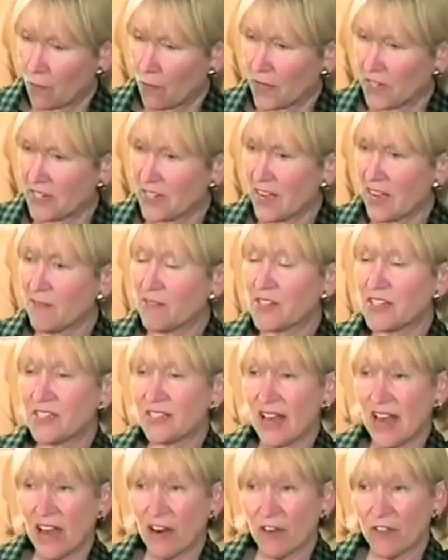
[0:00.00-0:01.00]
David
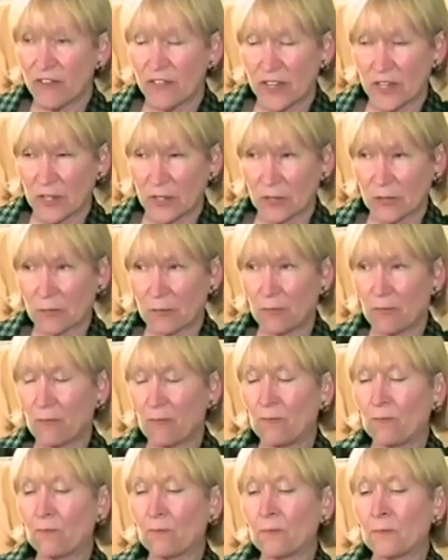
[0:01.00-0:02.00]
Satterfield,
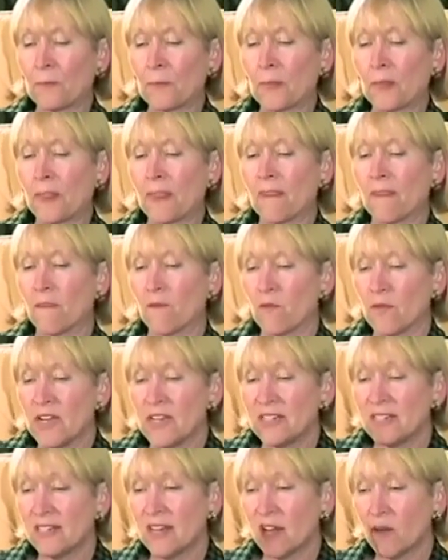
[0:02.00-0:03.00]
the
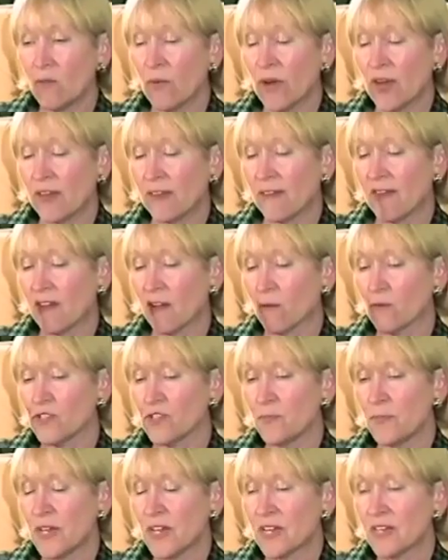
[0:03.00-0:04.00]
reason I went there was
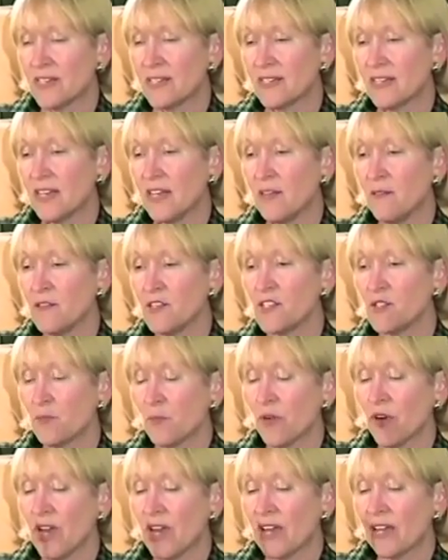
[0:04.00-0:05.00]
because in the
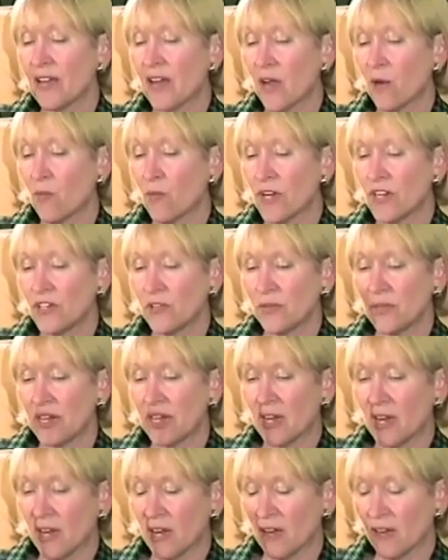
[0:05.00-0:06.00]
spring I went to
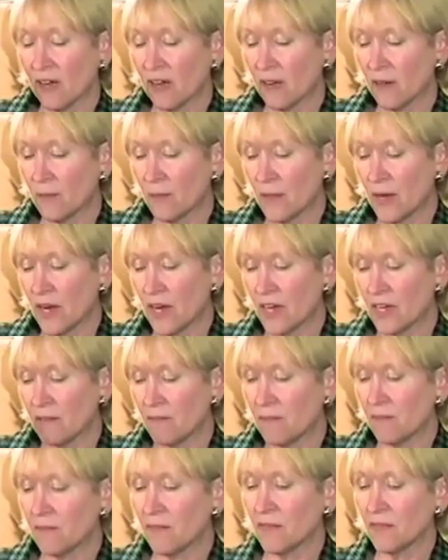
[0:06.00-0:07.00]
a
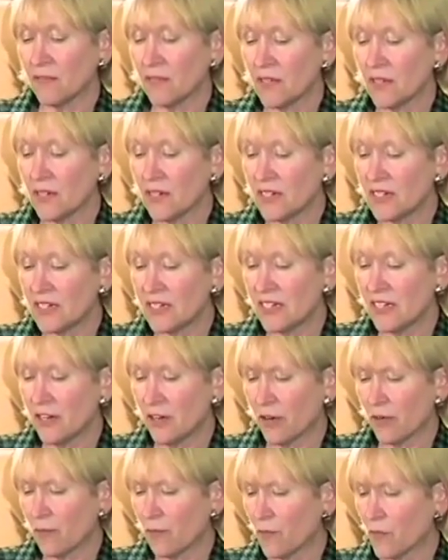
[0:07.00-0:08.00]

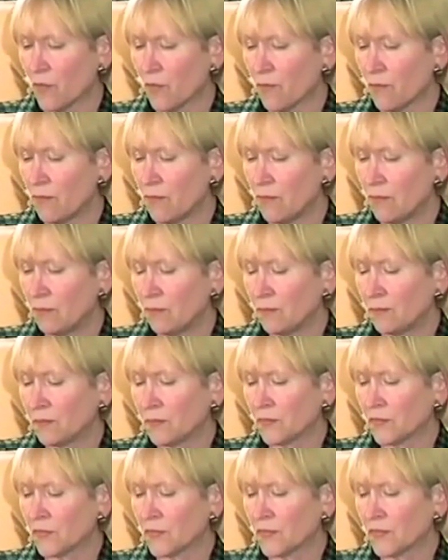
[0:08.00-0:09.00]
dinner.
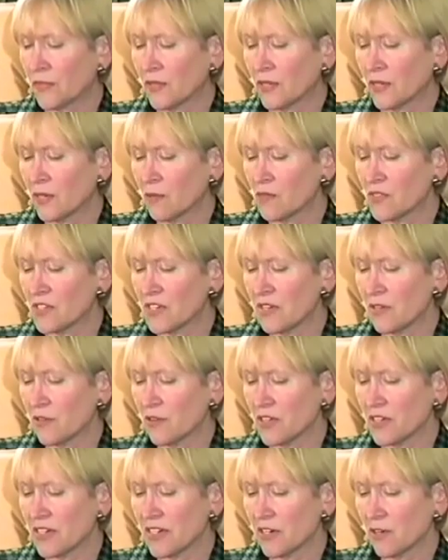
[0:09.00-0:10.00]
It was either a
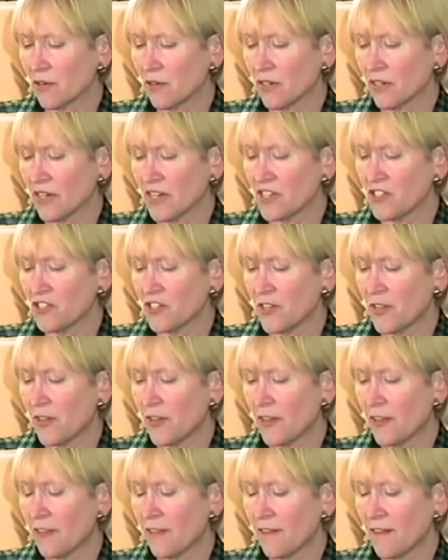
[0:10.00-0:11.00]
dinner or a luncheon
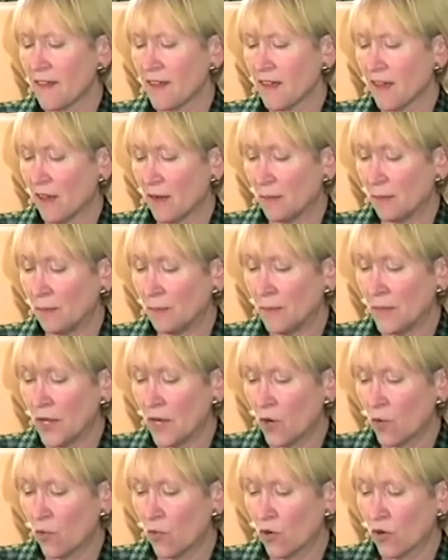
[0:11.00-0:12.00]
that the
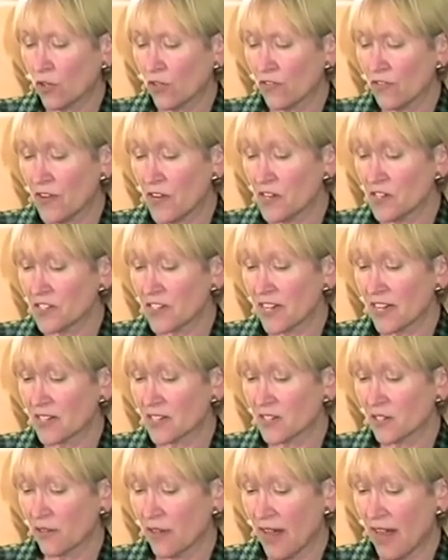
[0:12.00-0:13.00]
World Affairs
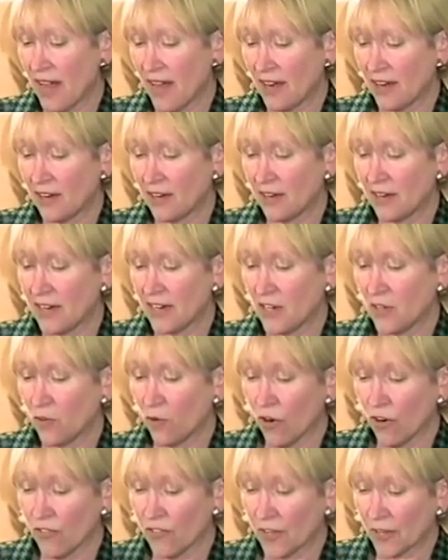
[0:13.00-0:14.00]
Council had in
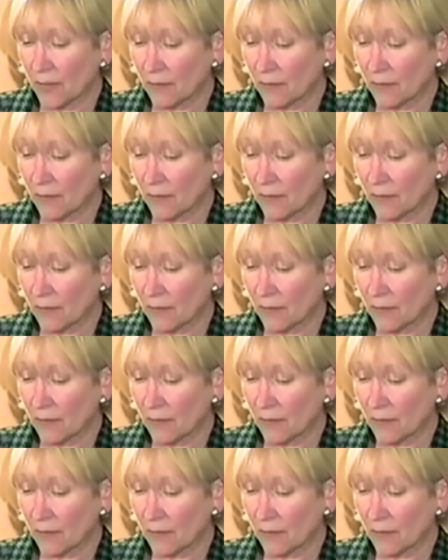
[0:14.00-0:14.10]
Norfolk.